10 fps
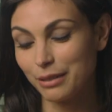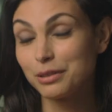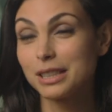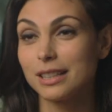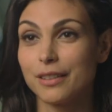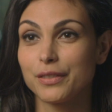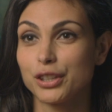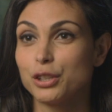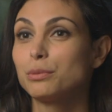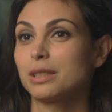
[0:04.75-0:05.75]
I really love the
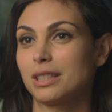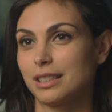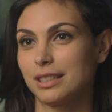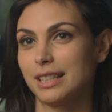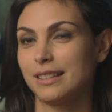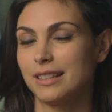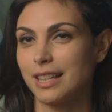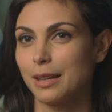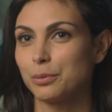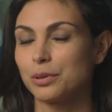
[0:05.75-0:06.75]
humor in the
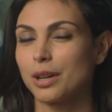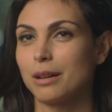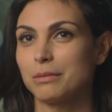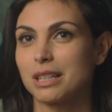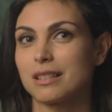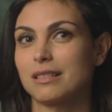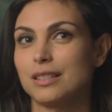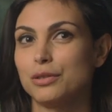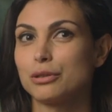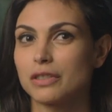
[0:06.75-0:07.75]
Deadpool comics and
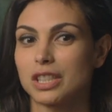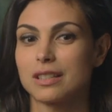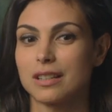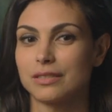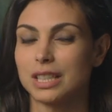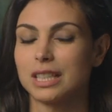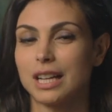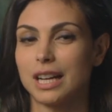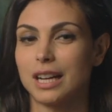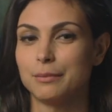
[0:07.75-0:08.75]
the universe of it
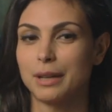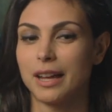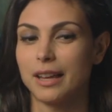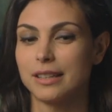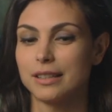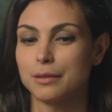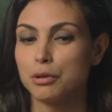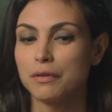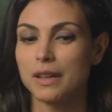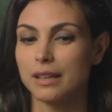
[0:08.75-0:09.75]
um, and in the
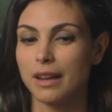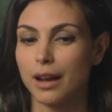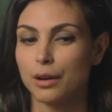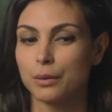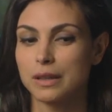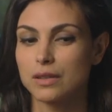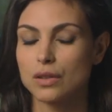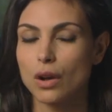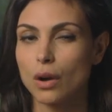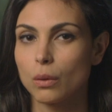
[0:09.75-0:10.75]
movie and how it's
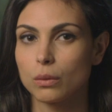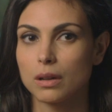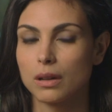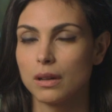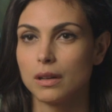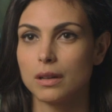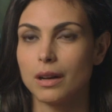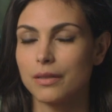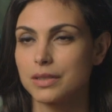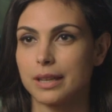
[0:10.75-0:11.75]
so
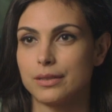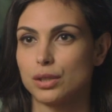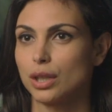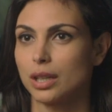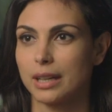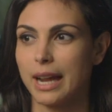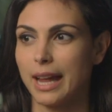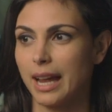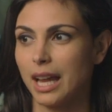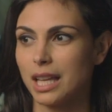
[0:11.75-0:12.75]
off center
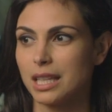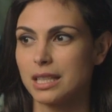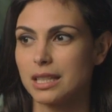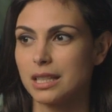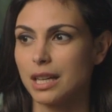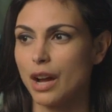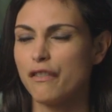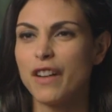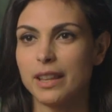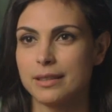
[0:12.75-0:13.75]
and
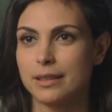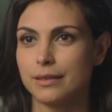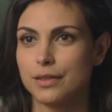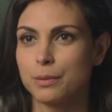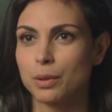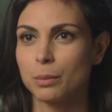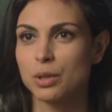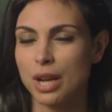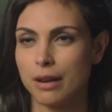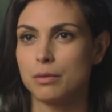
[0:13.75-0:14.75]
offensive to pretty
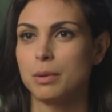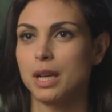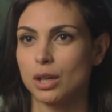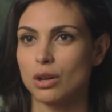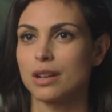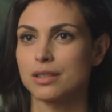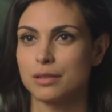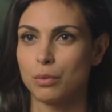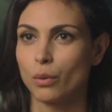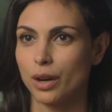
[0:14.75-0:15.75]
much everybody across
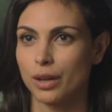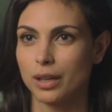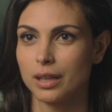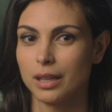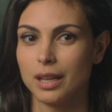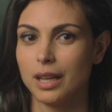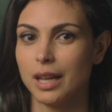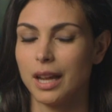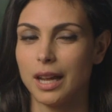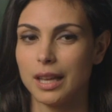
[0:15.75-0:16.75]
the board
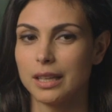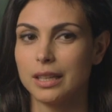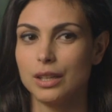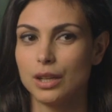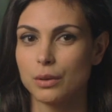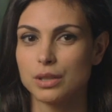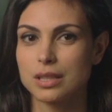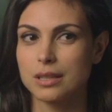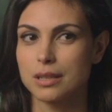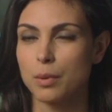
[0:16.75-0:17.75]
and you know
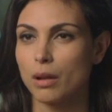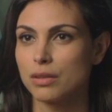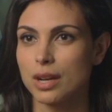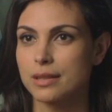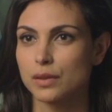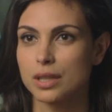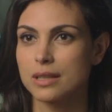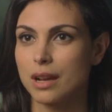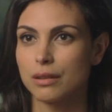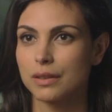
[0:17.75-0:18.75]
just doesn't apologize for
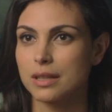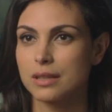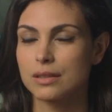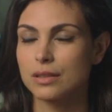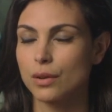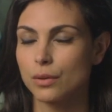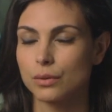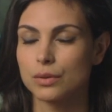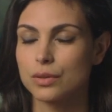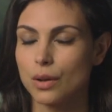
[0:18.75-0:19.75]
itself it's
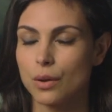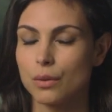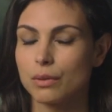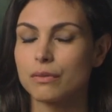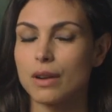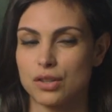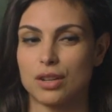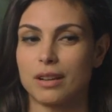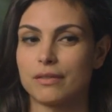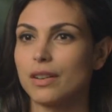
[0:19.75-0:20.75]
so so
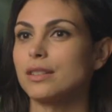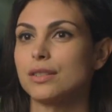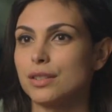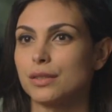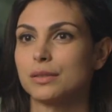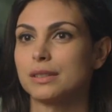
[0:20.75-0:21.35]
refreshing and fun to do